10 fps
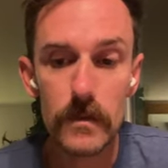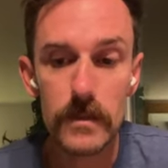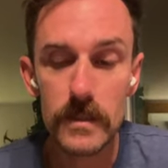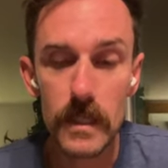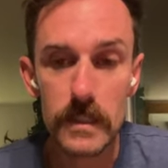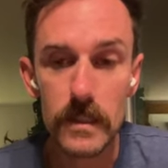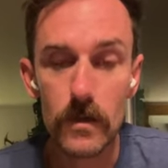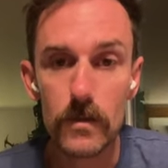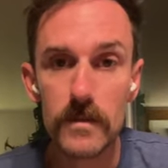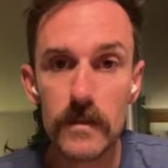setting
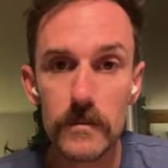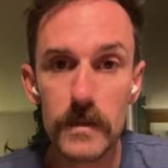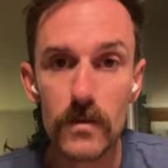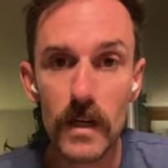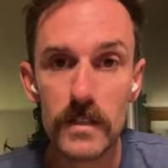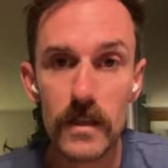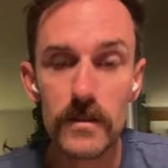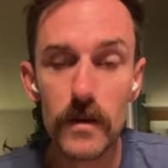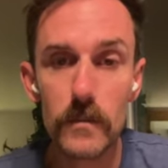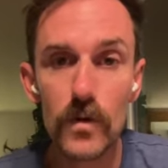goals gives me direction. I
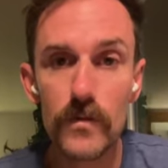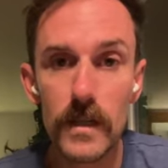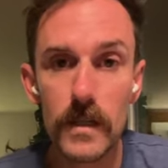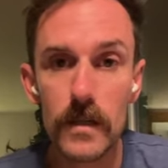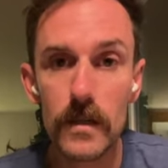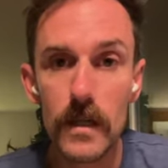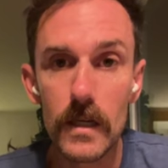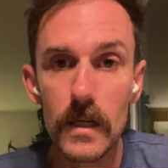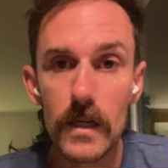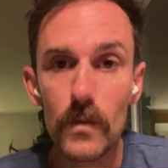start moving in a
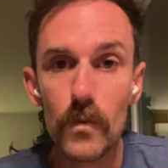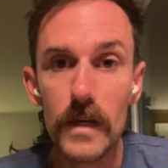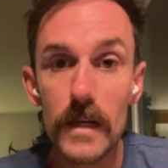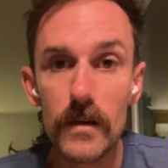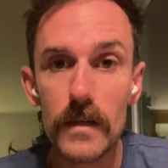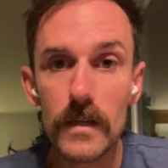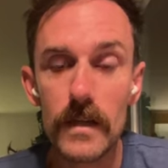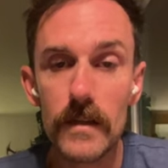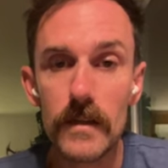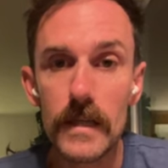in one area,
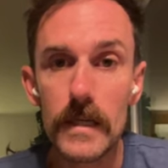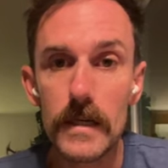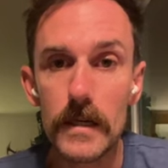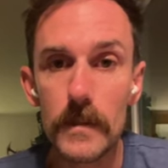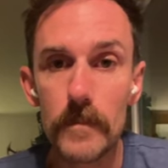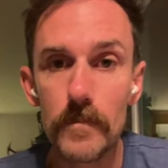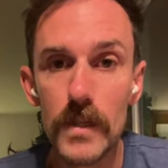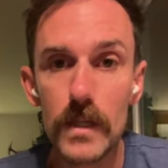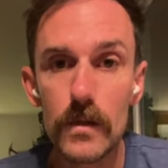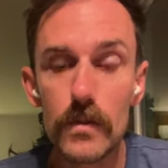and then um,
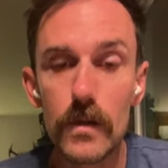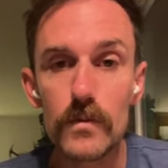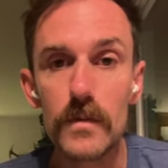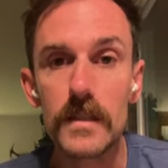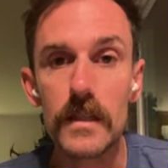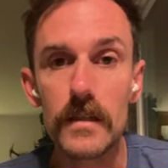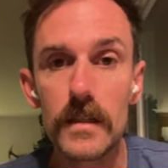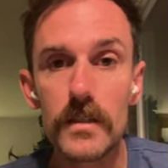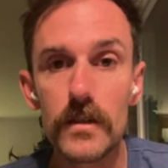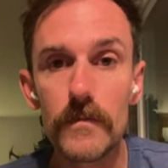you know who knows what's going to
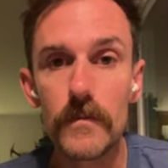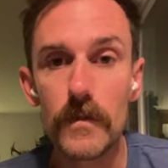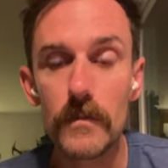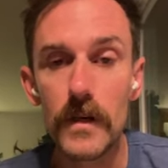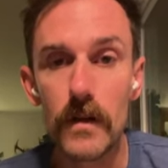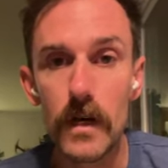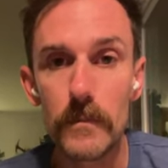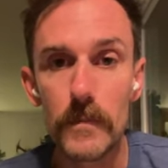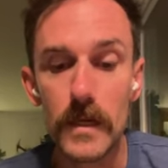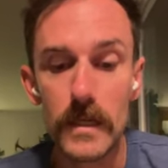lead you from there on.
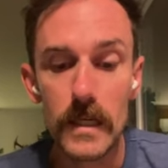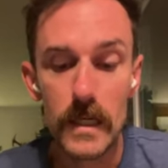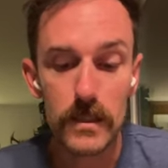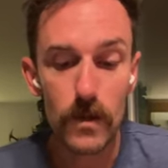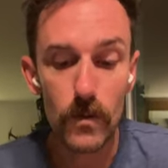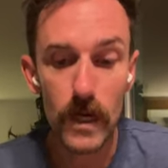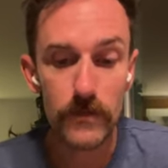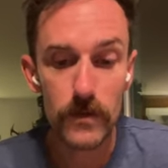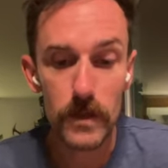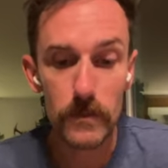But go
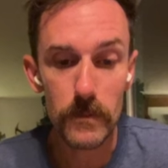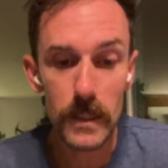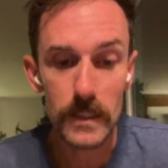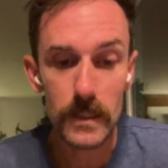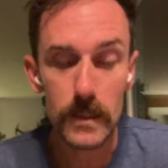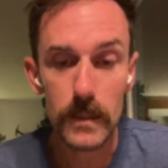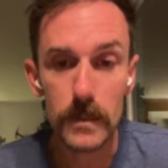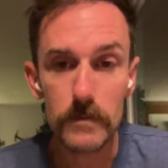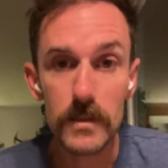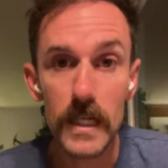after it, make it
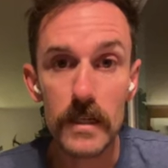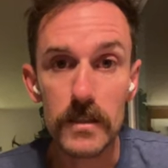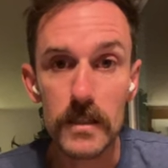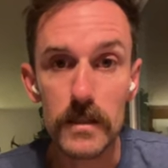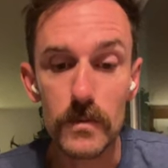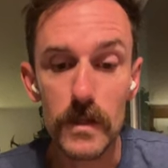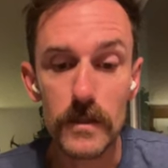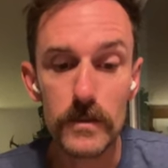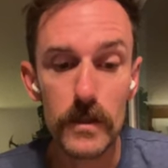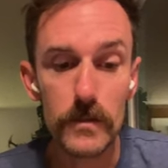um, challenging as well.
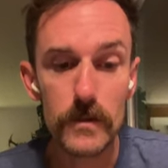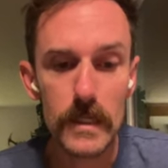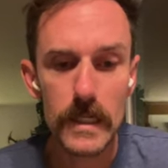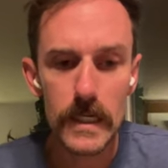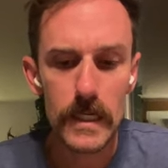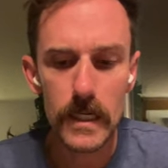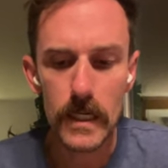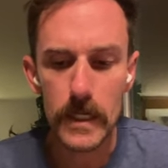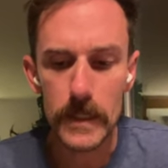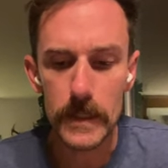So
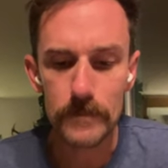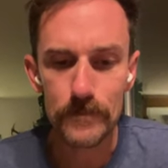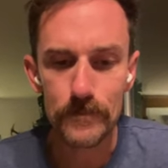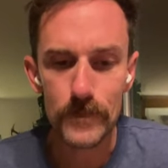um,